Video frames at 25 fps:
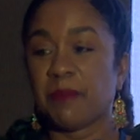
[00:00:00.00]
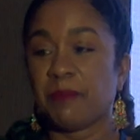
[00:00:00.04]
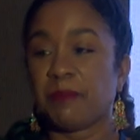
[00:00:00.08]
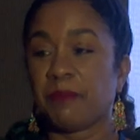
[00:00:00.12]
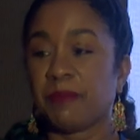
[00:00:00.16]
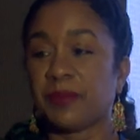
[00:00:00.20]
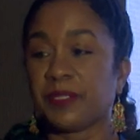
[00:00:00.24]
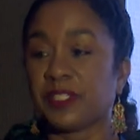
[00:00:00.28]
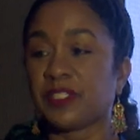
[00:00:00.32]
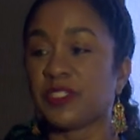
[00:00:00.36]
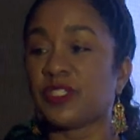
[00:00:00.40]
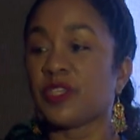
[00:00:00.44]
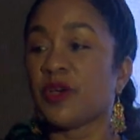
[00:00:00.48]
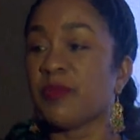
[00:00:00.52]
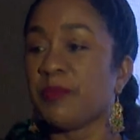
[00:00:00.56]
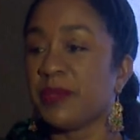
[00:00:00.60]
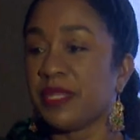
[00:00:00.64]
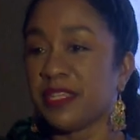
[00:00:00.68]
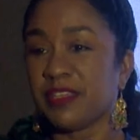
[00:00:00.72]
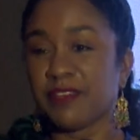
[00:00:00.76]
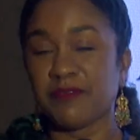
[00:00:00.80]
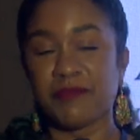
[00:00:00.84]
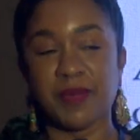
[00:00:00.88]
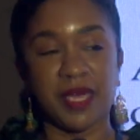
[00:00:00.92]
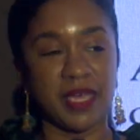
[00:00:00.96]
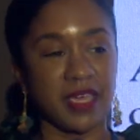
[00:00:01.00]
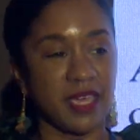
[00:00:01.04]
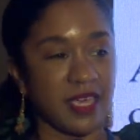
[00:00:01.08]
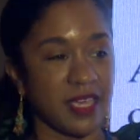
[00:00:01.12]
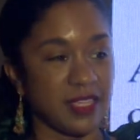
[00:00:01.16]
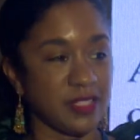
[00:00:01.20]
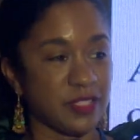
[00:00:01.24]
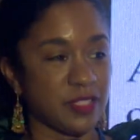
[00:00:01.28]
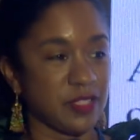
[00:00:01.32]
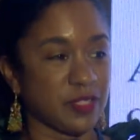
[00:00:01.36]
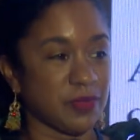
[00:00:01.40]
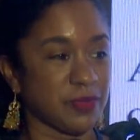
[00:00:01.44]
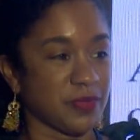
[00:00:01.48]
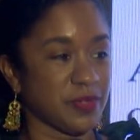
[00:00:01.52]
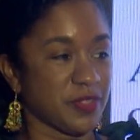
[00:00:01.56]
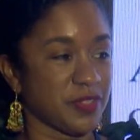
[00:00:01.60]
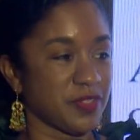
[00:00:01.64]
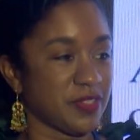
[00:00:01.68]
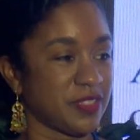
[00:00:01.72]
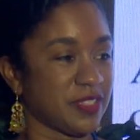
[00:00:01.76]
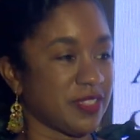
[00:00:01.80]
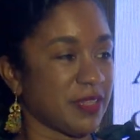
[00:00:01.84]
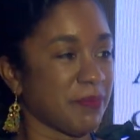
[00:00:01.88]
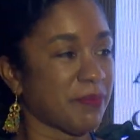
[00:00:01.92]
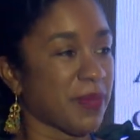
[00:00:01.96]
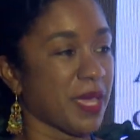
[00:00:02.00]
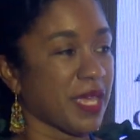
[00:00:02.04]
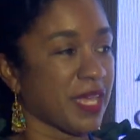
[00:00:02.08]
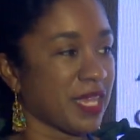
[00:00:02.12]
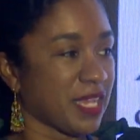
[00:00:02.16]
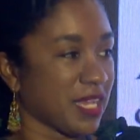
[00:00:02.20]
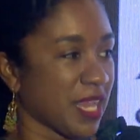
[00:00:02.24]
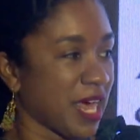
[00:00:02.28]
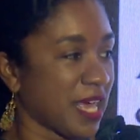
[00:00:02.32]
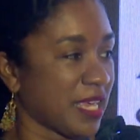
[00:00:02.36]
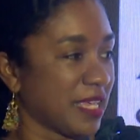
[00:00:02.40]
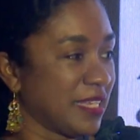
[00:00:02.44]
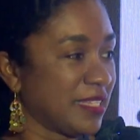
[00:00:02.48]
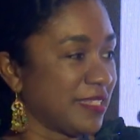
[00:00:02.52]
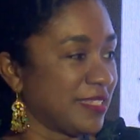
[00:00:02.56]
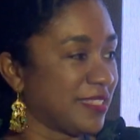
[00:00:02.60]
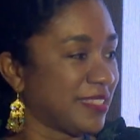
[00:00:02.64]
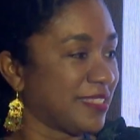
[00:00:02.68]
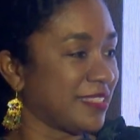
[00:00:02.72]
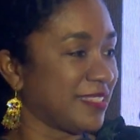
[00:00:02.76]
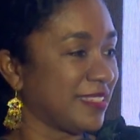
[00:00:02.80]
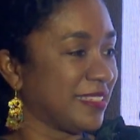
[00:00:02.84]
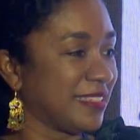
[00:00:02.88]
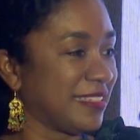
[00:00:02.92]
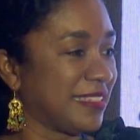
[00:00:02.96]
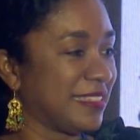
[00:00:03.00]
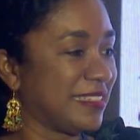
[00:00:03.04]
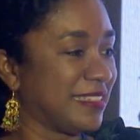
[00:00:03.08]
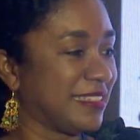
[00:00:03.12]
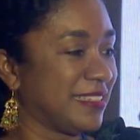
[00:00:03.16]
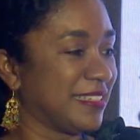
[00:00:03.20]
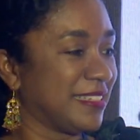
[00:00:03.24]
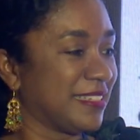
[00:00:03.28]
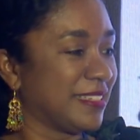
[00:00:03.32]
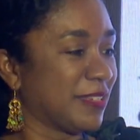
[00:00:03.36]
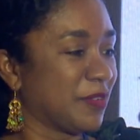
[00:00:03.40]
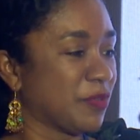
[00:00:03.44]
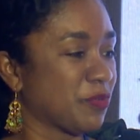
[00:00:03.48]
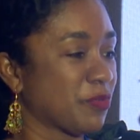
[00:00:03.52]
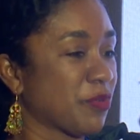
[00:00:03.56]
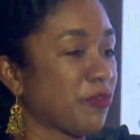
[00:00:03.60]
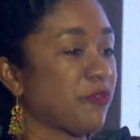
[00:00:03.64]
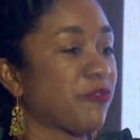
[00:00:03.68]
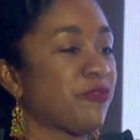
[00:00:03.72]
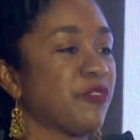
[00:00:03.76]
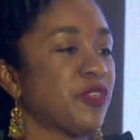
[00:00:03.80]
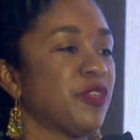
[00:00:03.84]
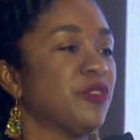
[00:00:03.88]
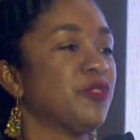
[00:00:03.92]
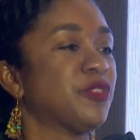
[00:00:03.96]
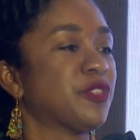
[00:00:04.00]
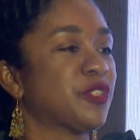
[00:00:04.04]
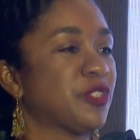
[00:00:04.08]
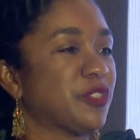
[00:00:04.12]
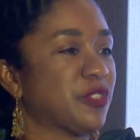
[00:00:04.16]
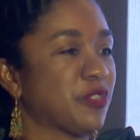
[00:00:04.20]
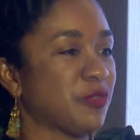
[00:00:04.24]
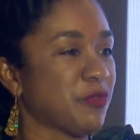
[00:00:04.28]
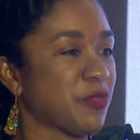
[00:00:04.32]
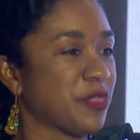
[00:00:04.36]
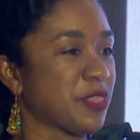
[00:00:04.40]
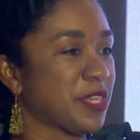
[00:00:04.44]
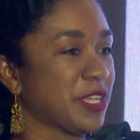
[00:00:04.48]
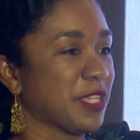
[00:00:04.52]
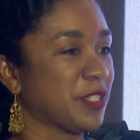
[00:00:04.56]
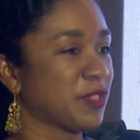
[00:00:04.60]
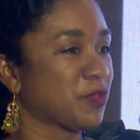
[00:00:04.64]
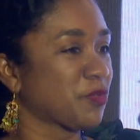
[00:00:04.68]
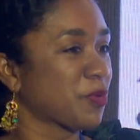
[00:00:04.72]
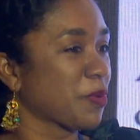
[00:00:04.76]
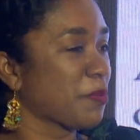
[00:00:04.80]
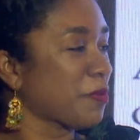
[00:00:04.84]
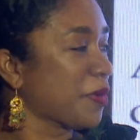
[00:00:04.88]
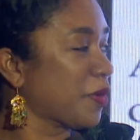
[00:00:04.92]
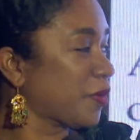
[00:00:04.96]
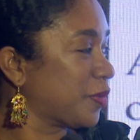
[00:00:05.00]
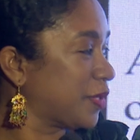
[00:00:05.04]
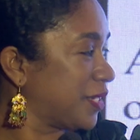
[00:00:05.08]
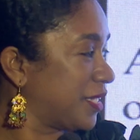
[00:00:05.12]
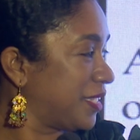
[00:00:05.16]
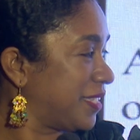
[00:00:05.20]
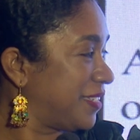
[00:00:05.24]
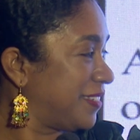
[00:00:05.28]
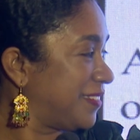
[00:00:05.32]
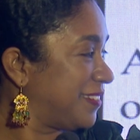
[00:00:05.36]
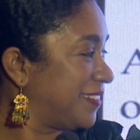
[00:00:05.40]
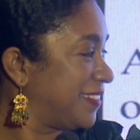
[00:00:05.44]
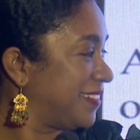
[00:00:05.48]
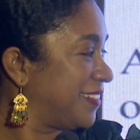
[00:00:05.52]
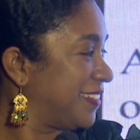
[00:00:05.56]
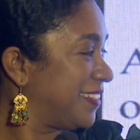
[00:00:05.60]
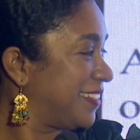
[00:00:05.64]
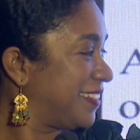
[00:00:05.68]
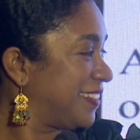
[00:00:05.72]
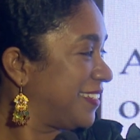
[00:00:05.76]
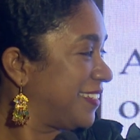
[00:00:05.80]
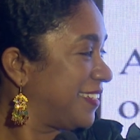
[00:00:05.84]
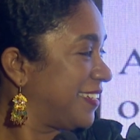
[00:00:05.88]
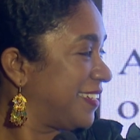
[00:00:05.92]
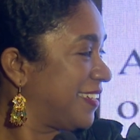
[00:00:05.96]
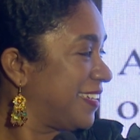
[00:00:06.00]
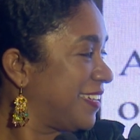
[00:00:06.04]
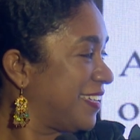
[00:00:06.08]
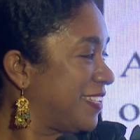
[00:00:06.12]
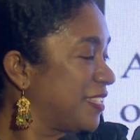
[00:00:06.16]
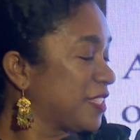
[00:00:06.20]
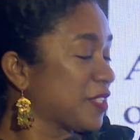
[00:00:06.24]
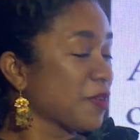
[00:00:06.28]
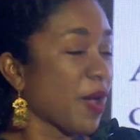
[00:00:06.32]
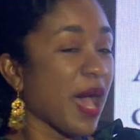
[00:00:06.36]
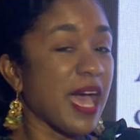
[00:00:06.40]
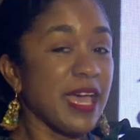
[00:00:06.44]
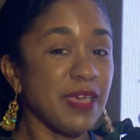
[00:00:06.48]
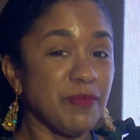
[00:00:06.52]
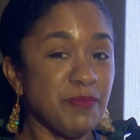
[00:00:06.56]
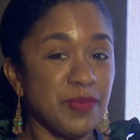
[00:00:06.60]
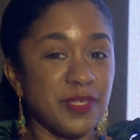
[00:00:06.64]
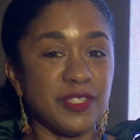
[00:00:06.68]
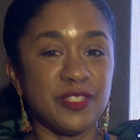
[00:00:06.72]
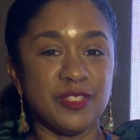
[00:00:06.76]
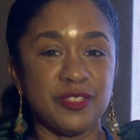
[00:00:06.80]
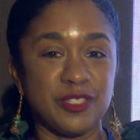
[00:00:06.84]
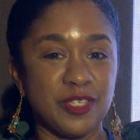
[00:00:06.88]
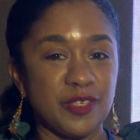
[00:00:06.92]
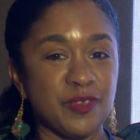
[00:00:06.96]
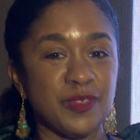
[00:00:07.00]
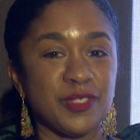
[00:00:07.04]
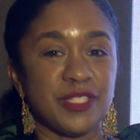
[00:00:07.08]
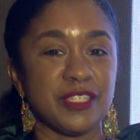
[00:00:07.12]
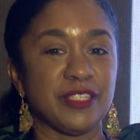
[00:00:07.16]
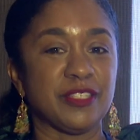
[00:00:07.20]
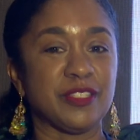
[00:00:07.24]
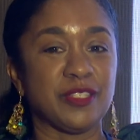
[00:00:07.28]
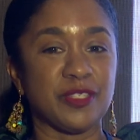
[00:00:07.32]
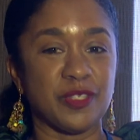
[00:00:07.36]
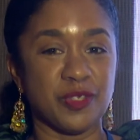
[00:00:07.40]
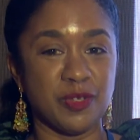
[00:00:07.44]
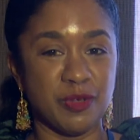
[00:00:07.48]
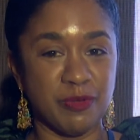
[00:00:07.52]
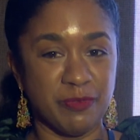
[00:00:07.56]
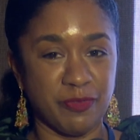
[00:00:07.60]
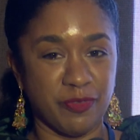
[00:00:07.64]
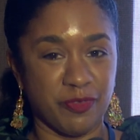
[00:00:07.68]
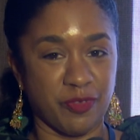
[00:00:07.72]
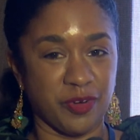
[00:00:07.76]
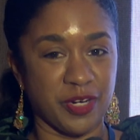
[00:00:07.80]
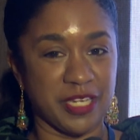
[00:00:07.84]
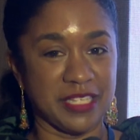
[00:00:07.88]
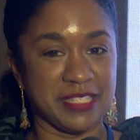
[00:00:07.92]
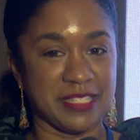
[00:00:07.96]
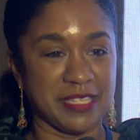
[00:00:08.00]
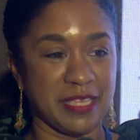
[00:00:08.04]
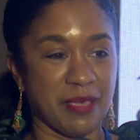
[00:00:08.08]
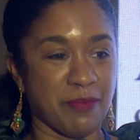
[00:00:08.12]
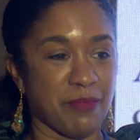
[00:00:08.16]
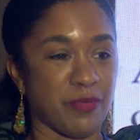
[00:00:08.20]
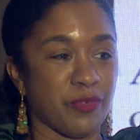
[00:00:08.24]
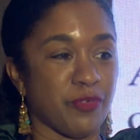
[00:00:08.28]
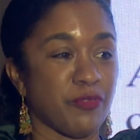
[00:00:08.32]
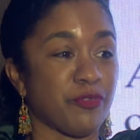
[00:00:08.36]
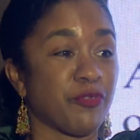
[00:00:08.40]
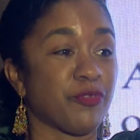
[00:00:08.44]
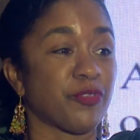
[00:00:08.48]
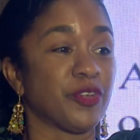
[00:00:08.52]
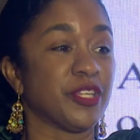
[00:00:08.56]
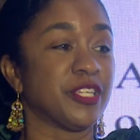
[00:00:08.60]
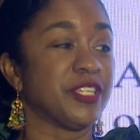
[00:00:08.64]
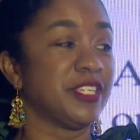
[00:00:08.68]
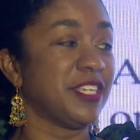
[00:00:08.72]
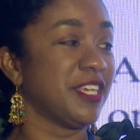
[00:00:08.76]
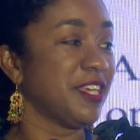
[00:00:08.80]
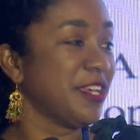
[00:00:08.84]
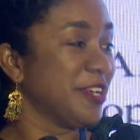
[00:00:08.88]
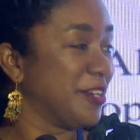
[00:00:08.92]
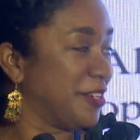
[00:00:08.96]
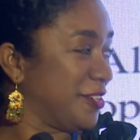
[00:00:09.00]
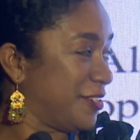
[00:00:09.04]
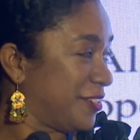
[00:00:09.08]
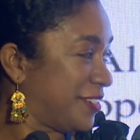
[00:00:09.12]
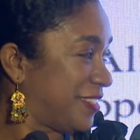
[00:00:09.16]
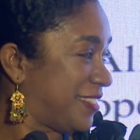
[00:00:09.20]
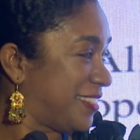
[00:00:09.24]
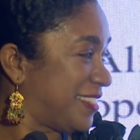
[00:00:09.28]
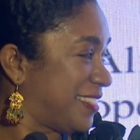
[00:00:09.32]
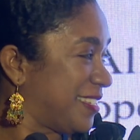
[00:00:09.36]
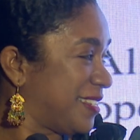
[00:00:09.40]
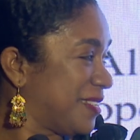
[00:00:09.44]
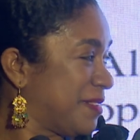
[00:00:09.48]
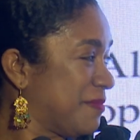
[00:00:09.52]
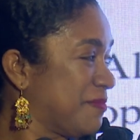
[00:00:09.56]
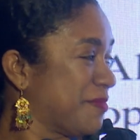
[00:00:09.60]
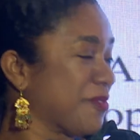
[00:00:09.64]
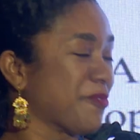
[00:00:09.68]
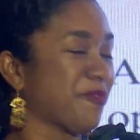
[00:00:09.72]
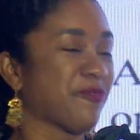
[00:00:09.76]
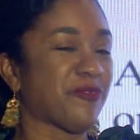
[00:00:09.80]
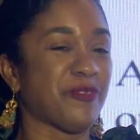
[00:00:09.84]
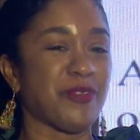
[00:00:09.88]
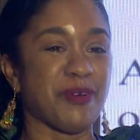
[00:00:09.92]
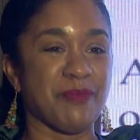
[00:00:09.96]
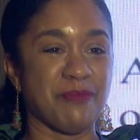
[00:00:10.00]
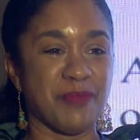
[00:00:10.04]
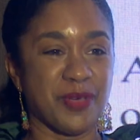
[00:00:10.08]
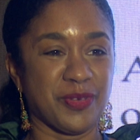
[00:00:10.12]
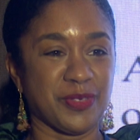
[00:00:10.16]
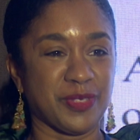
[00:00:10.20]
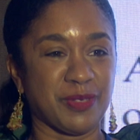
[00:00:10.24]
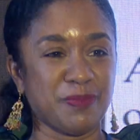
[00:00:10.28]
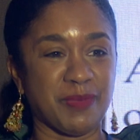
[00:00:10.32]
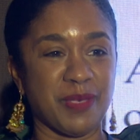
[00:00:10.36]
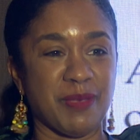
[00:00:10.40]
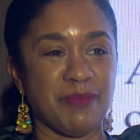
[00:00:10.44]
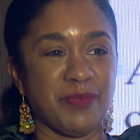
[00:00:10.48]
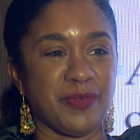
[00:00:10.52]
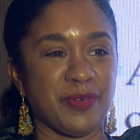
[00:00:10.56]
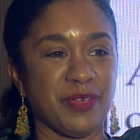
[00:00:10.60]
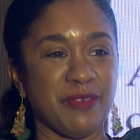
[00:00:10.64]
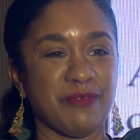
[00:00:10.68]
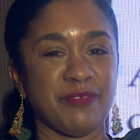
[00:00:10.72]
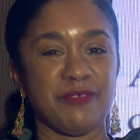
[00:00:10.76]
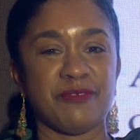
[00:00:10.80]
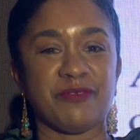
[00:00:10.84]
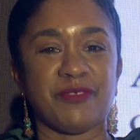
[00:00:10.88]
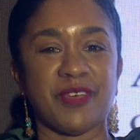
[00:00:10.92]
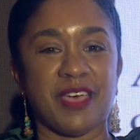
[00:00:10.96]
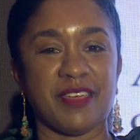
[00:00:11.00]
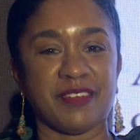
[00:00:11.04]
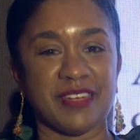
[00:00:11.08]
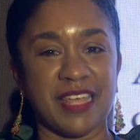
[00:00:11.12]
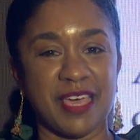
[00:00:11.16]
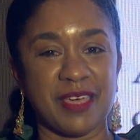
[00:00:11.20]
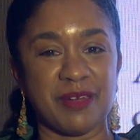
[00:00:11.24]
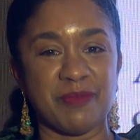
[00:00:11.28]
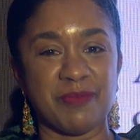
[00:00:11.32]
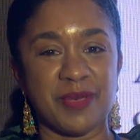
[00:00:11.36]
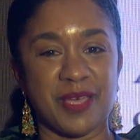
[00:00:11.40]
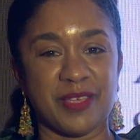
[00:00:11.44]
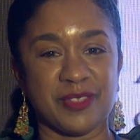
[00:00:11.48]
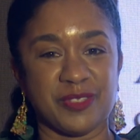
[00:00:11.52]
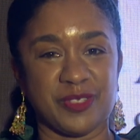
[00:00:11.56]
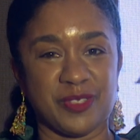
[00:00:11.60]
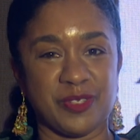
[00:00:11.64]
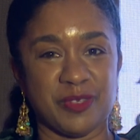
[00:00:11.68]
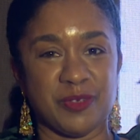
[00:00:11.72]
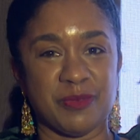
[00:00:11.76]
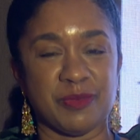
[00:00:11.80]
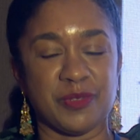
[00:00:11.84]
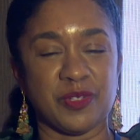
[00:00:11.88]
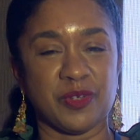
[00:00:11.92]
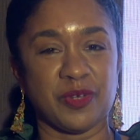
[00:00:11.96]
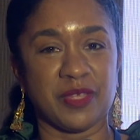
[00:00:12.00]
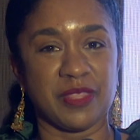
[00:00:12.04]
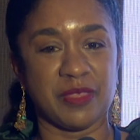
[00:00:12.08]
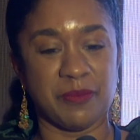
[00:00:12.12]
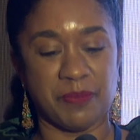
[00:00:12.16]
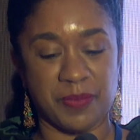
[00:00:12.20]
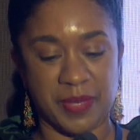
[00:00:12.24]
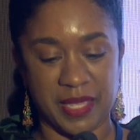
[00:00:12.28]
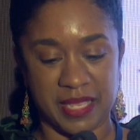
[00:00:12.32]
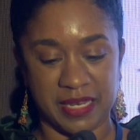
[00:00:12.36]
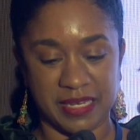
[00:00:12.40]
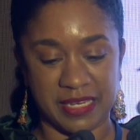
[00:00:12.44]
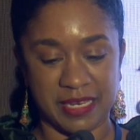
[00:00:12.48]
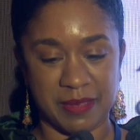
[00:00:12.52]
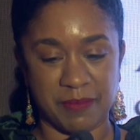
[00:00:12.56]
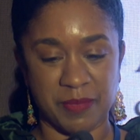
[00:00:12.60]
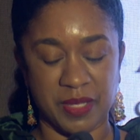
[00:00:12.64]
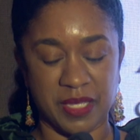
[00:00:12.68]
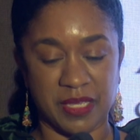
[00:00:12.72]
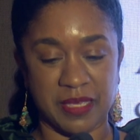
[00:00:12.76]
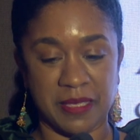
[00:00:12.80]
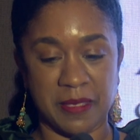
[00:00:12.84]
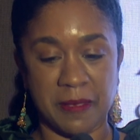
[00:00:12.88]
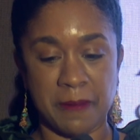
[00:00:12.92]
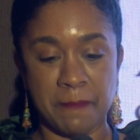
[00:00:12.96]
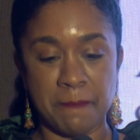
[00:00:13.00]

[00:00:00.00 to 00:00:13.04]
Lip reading: but so many of my customers and my clients refused to do things remotely. So I had been using Zoom, for example, for years before most people even found out about Zoom during the pandemic.